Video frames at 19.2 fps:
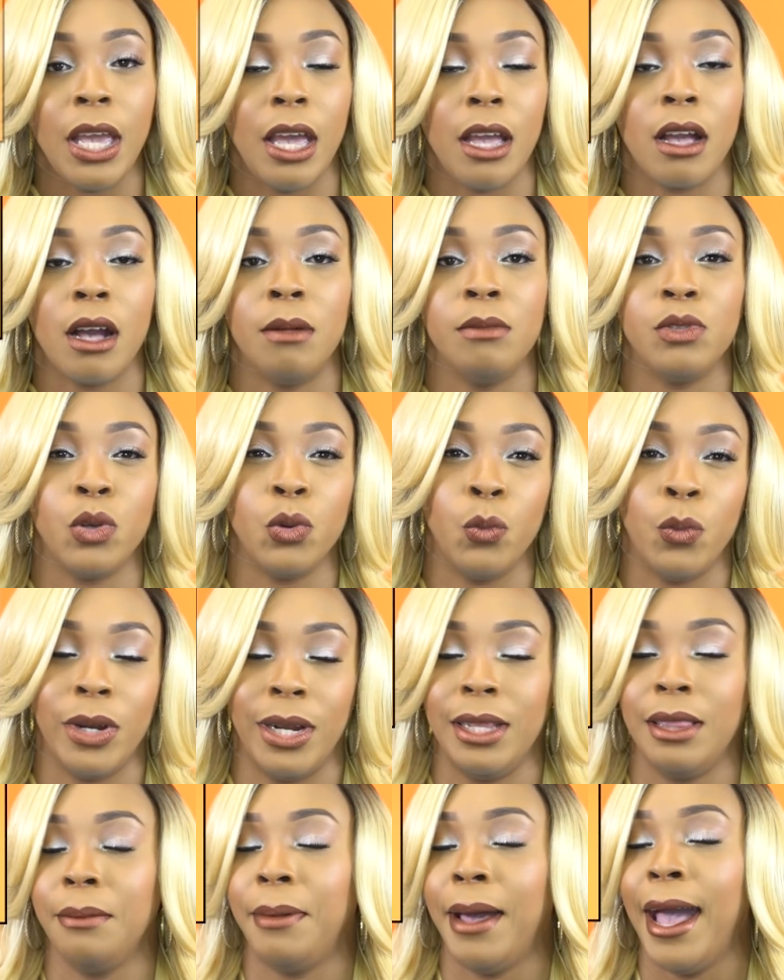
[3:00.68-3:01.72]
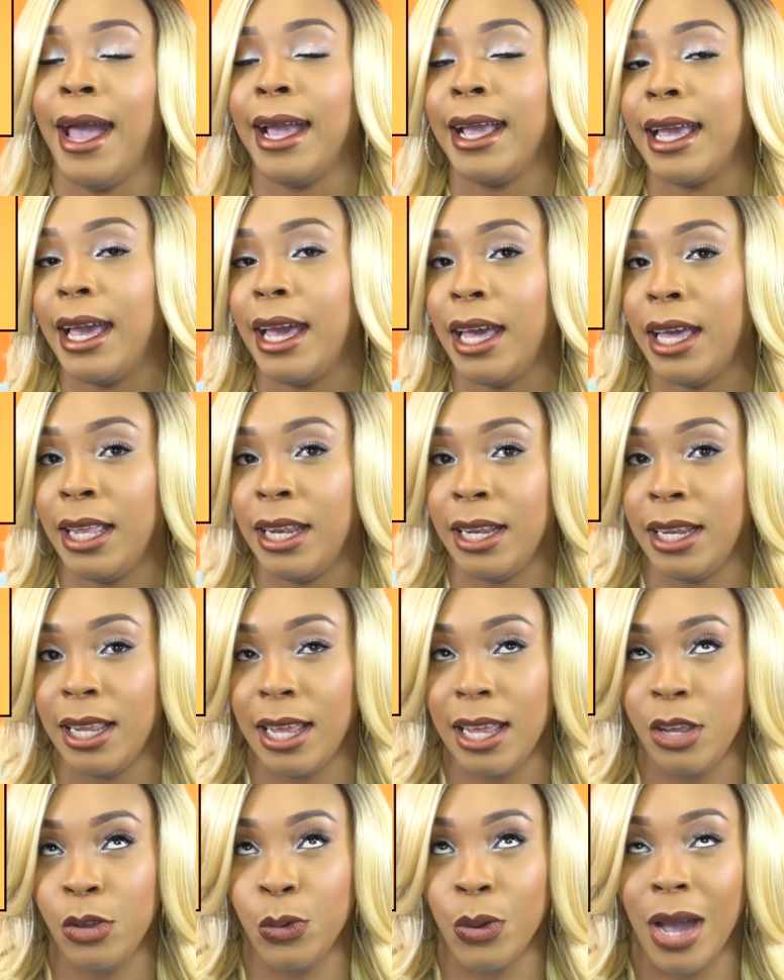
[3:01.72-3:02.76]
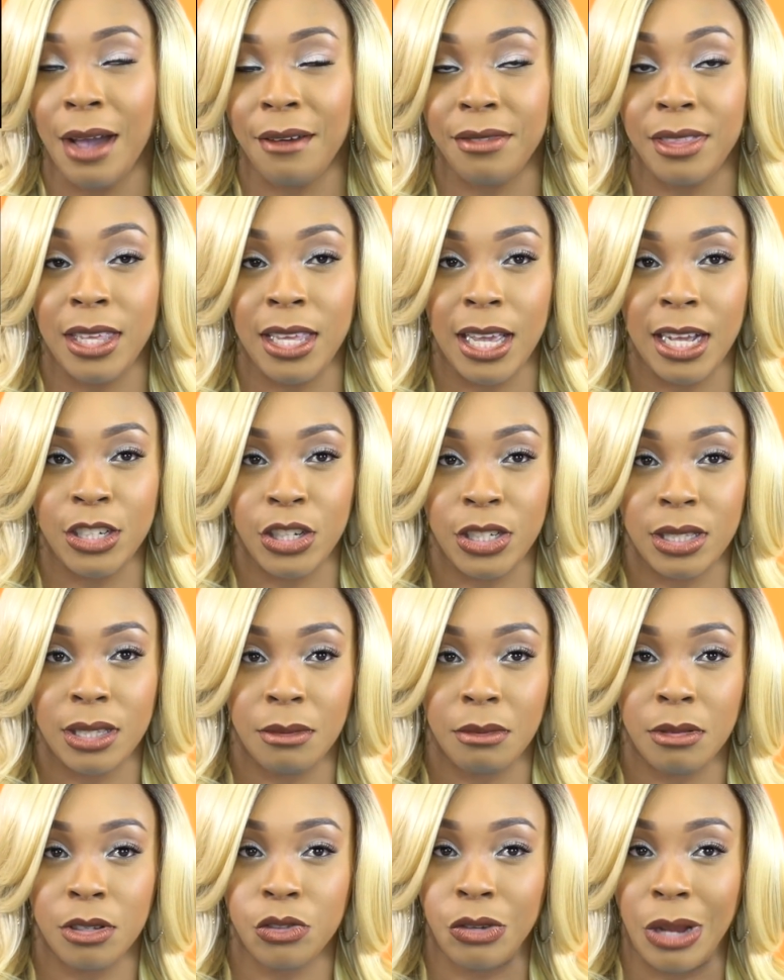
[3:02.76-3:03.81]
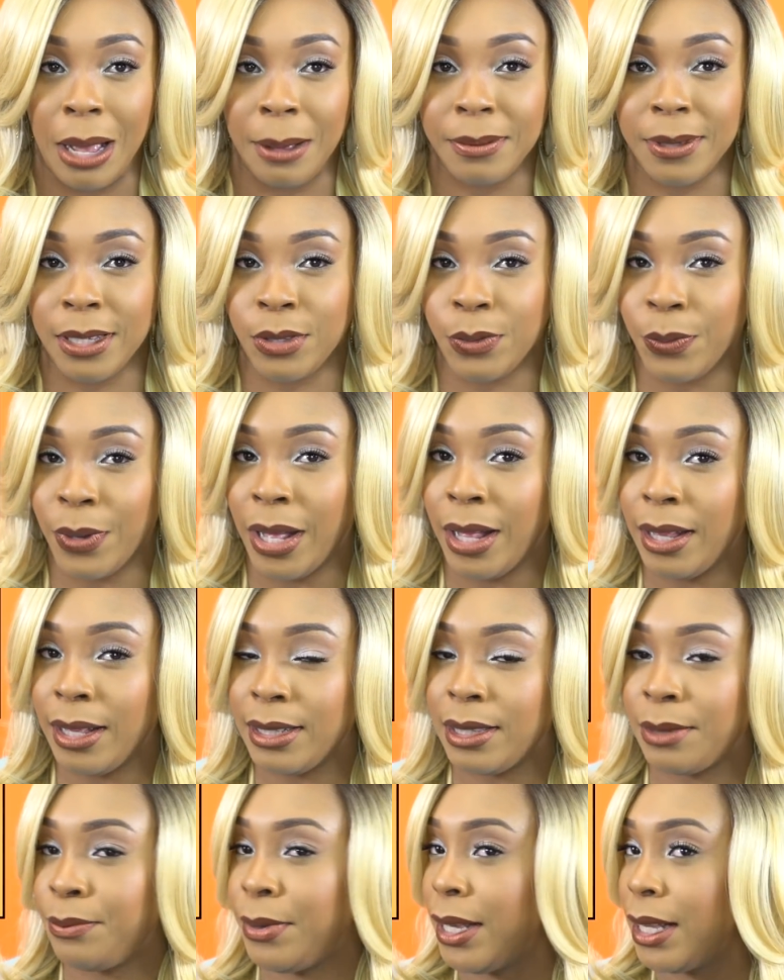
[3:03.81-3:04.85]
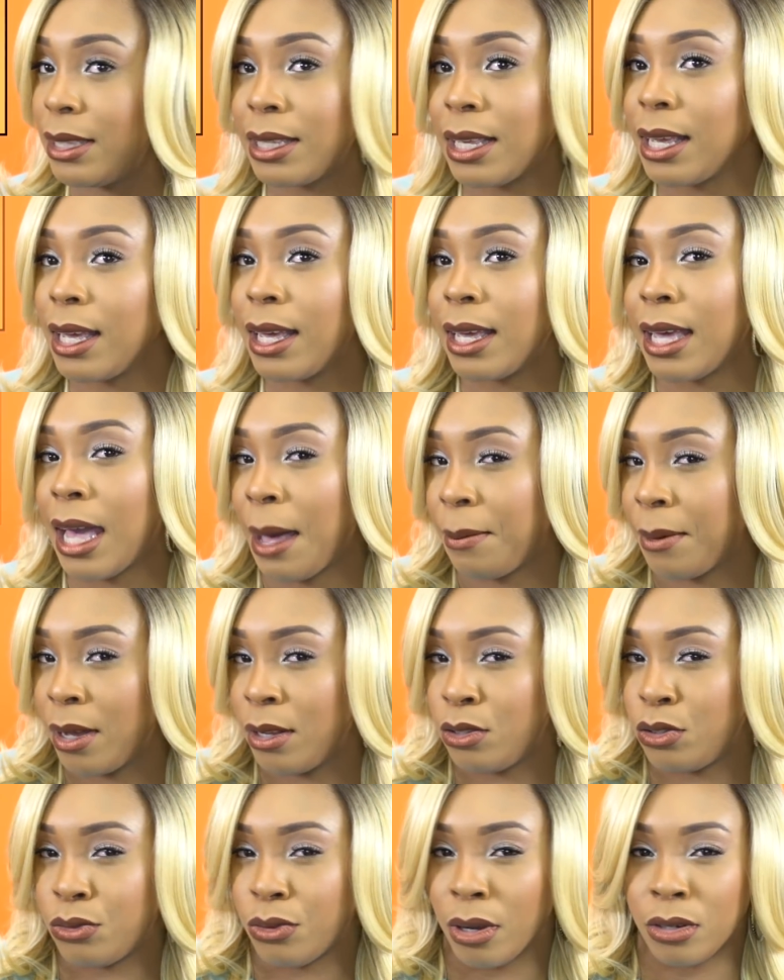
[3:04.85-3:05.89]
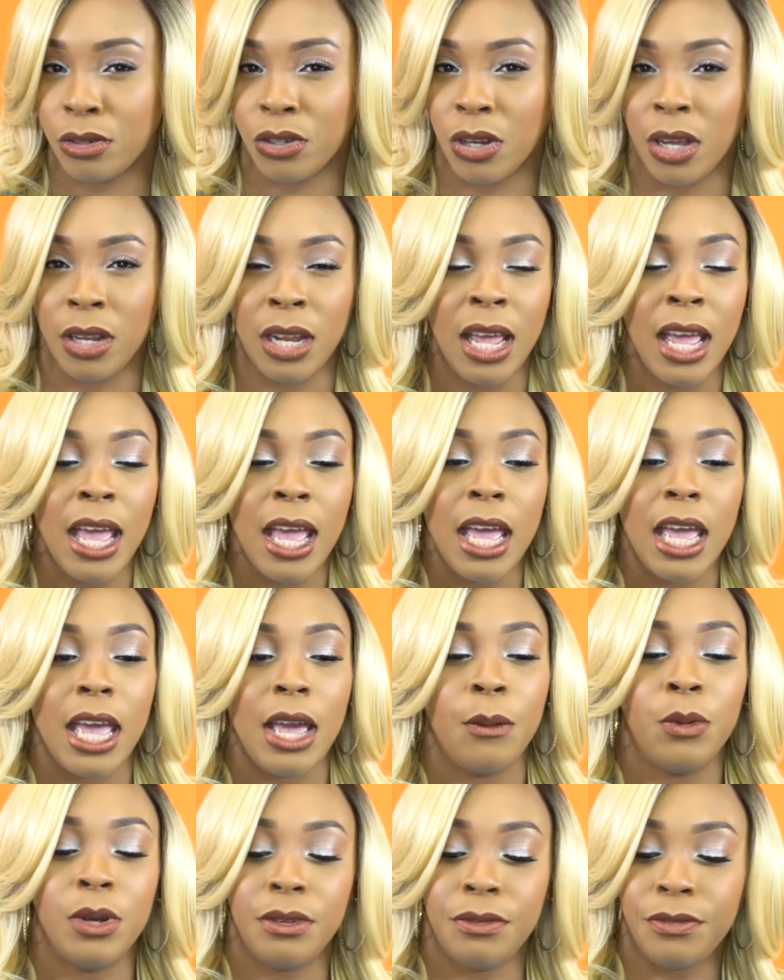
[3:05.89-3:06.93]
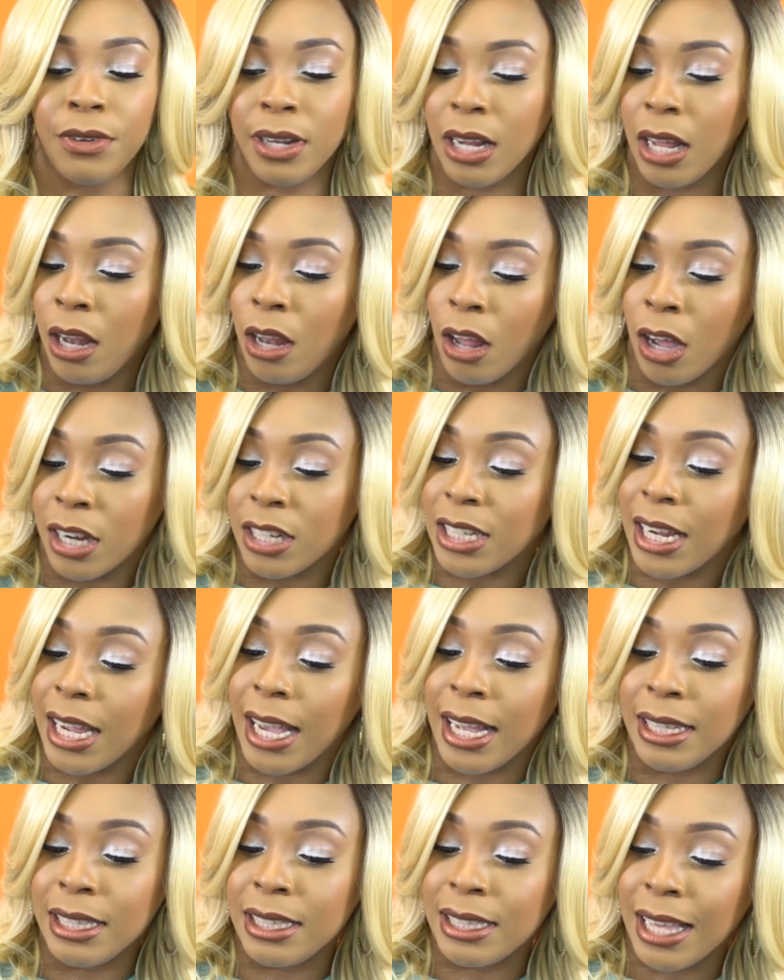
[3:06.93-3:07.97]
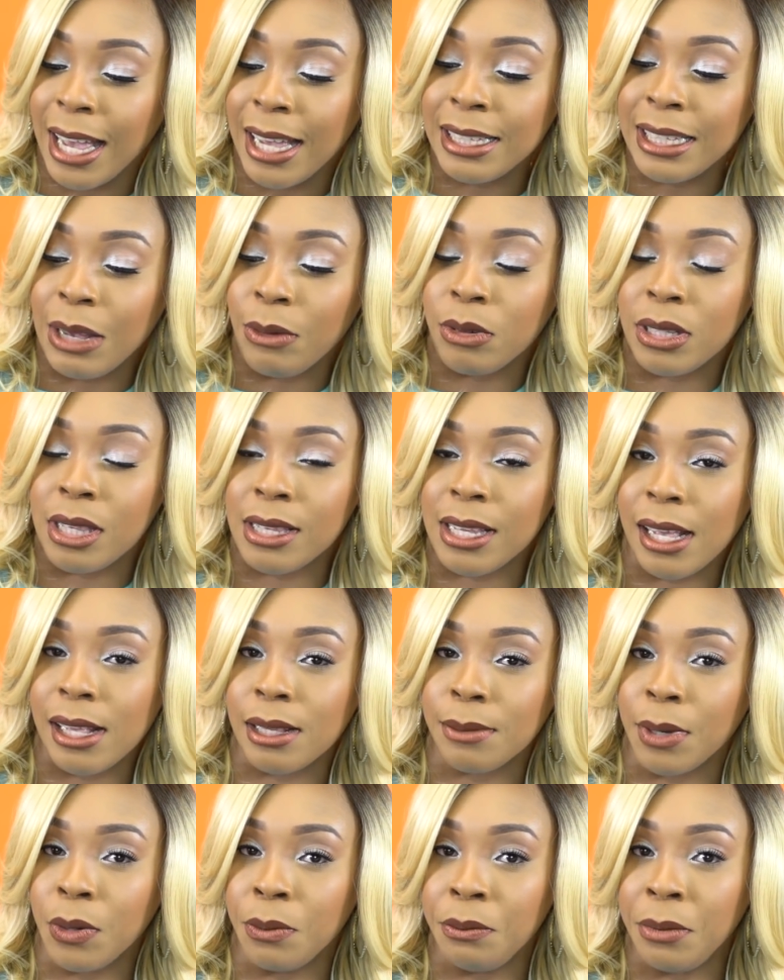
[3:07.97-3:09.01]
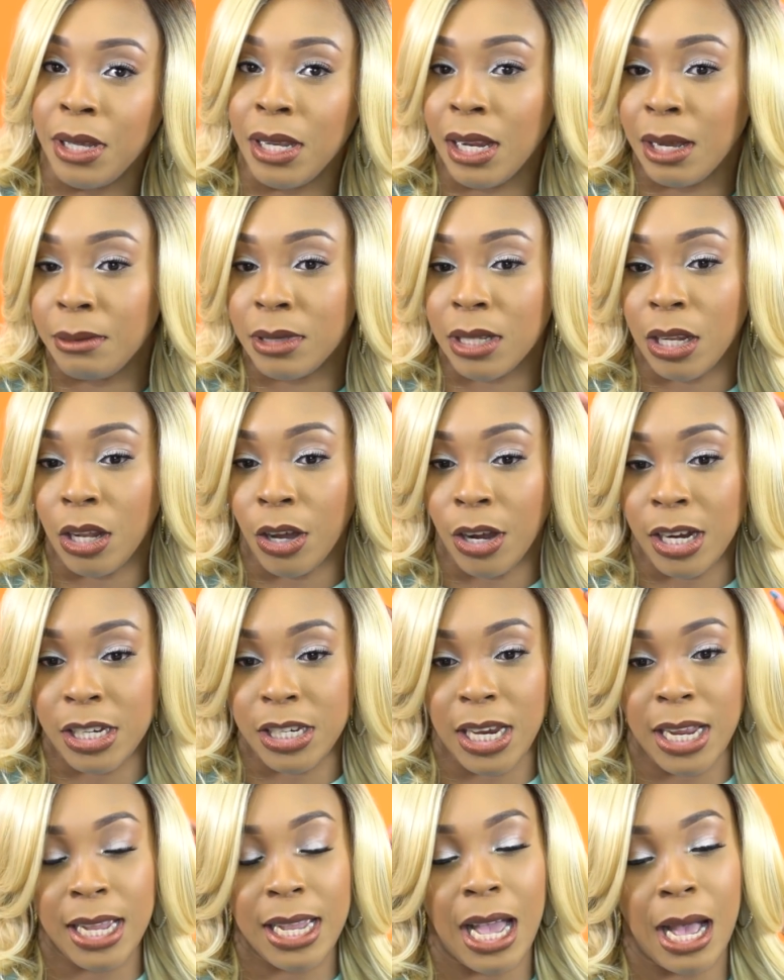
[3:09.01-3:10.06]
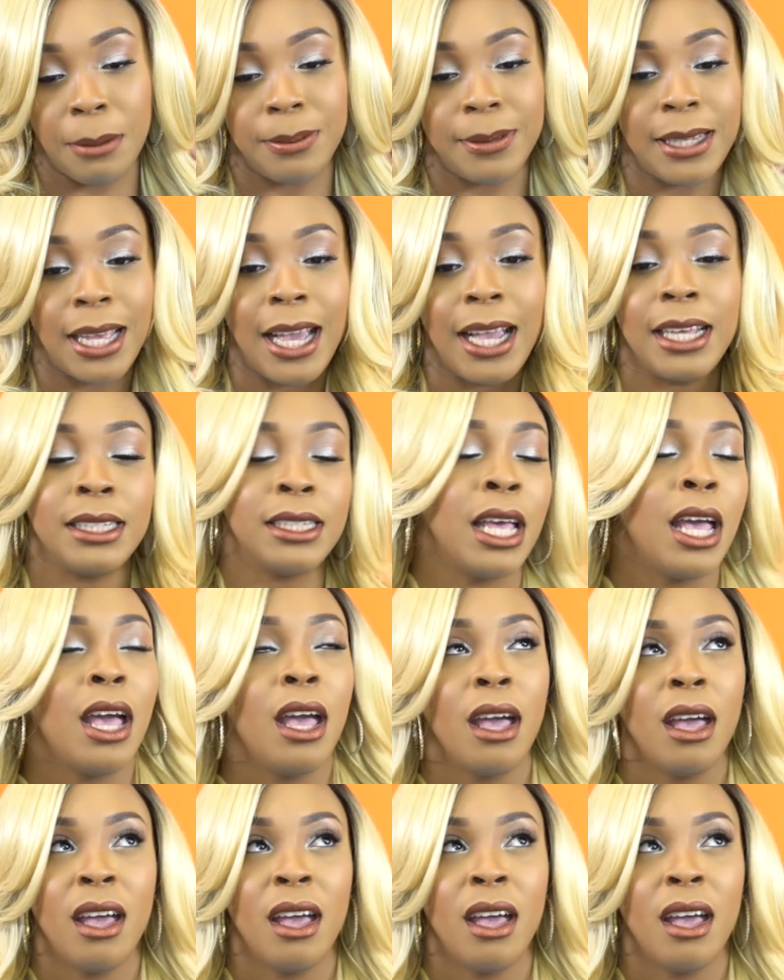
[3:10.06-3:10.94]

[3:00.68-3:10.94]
It comes with one at the back and you have the adjustable straps as well. It's a basic cap construction. It would fit a larger head size. I would say it's about medium to large in cap size